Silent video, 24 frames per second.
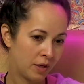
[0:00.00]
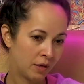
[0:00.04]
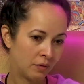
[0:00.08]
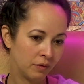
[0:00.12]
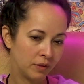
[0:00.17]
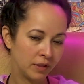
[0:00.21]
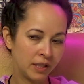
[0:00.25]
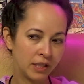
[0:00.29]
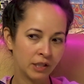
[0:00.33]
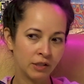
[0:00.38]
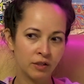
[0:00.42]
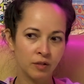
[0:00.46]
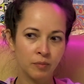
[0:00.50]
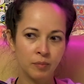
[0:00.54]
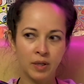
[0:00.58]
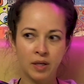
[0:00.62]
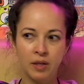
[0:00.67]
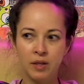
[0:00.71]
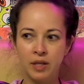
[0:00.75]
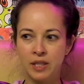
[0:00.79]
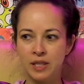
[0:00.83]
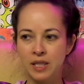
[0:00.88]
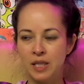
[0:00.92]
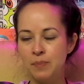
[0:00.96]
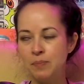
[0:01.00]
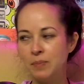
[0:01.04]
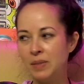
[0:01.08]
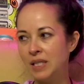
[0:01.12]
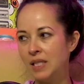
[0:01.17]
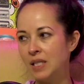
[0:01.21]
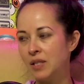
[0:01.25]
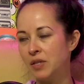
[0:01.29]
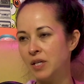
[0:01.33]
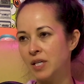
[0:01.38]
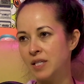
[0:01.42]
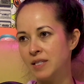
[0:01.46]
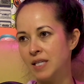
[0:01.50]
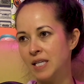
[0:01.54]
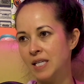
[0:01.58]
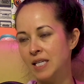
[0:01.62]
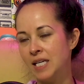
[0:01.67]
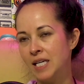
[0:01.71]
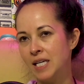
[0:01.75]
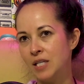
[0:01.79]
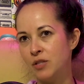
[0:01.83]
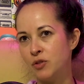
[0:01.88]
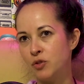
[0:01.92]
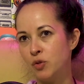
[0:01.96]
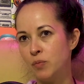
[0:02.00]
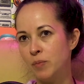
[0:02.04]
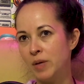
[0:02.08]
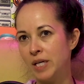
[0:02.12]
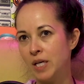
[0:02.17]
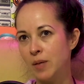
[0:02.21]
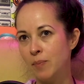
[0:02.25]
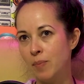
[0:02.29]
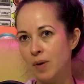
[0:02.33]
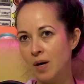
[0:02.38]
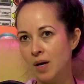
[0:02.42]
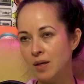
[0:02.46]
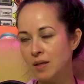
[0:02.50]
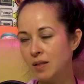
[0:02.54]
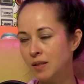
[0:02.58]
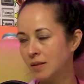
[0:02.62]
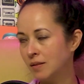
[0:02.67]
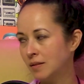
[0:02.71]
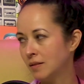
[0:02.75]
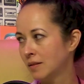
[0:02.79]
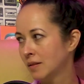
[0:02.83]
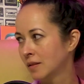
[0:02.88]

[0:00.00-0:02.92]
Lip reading: only care about, the immediate things they need to make a buck.